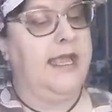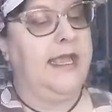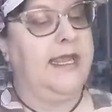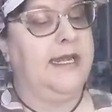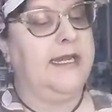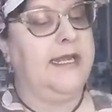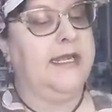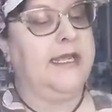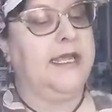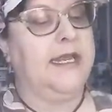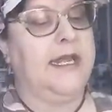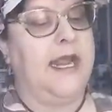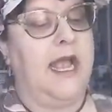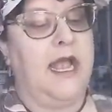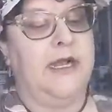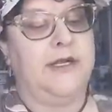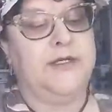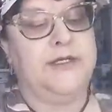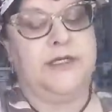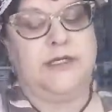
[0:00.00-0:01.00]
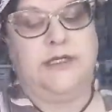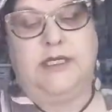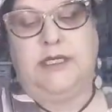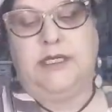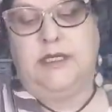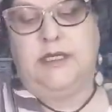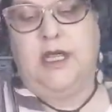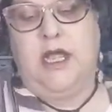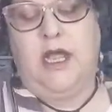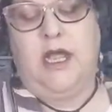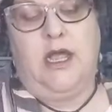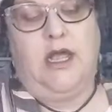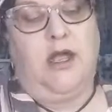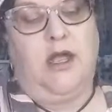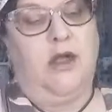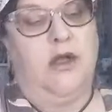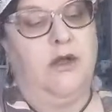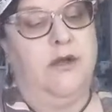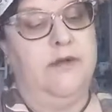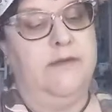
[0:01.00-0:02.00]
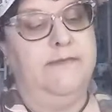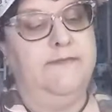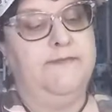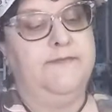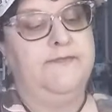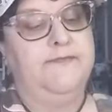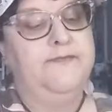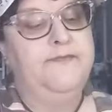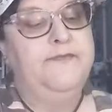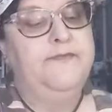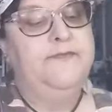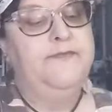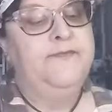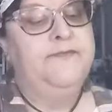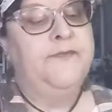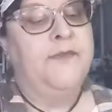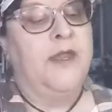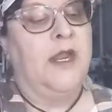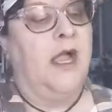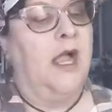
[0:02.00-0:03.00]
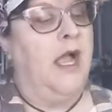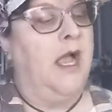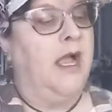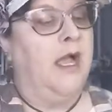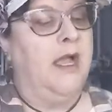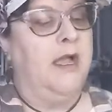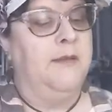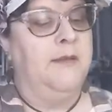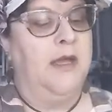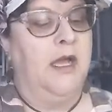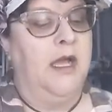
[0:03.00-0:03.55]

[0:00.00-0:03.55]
and it can actually go on